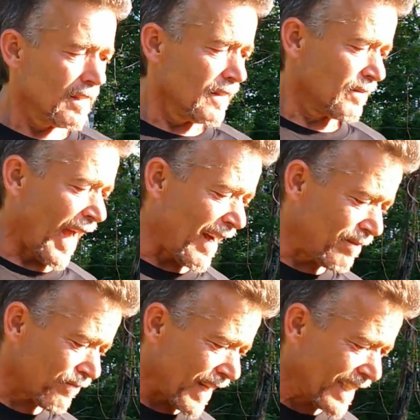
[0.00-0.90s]
Now,
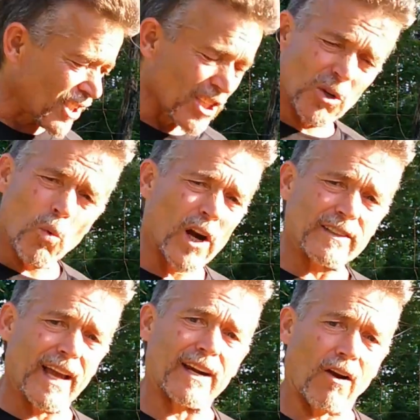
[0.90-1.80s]
it doesn't work
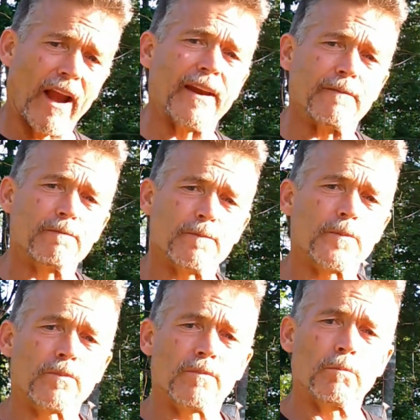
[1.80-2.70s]
that great,
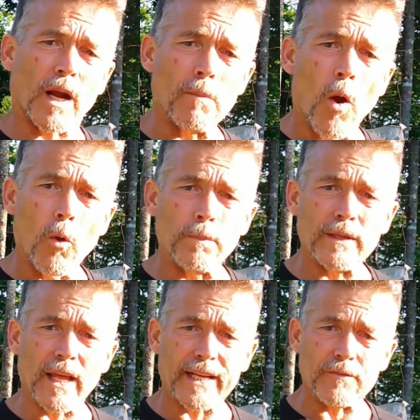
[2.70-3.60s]
but I'm hoping
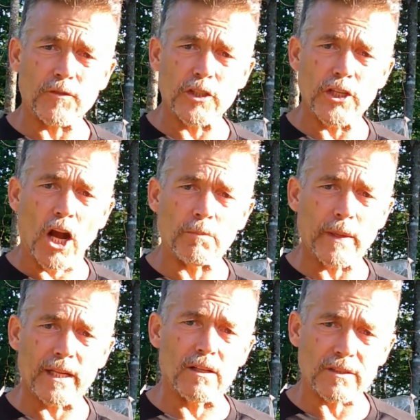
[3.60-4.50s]
like if they're young
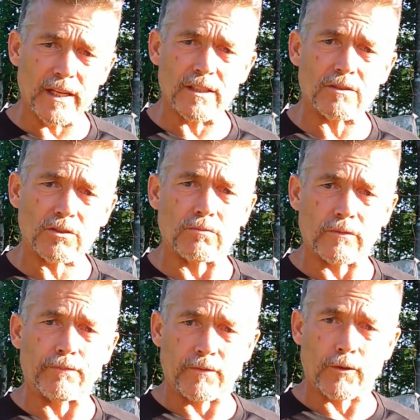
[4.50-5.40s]
beetles and they're
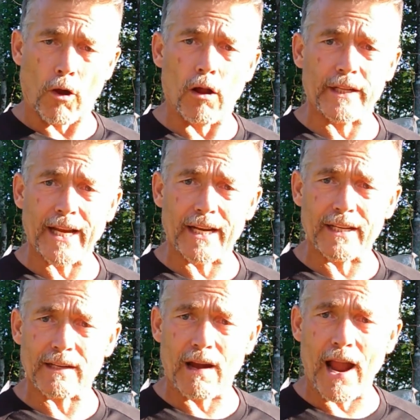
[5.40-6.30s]
crawling out of
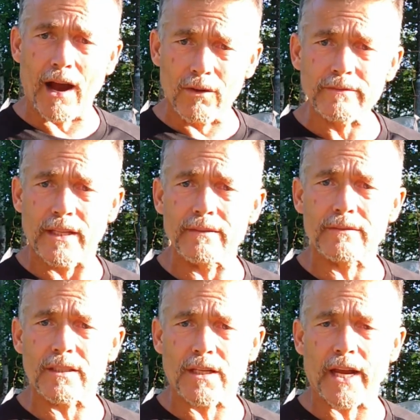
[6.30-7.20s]
the ground, then
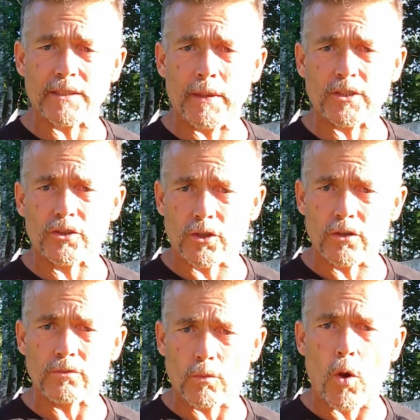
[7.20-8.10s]
the diatomaceous
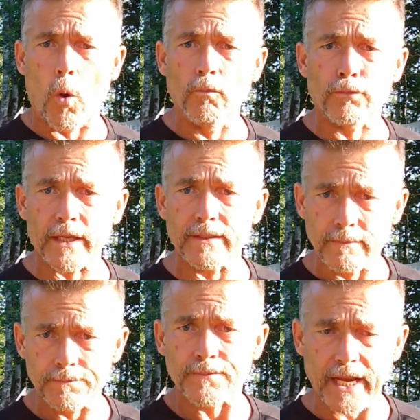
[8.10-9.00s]
earth will hopefully
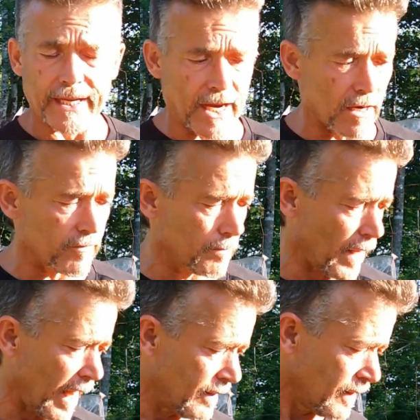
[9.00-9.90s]
take care of them then.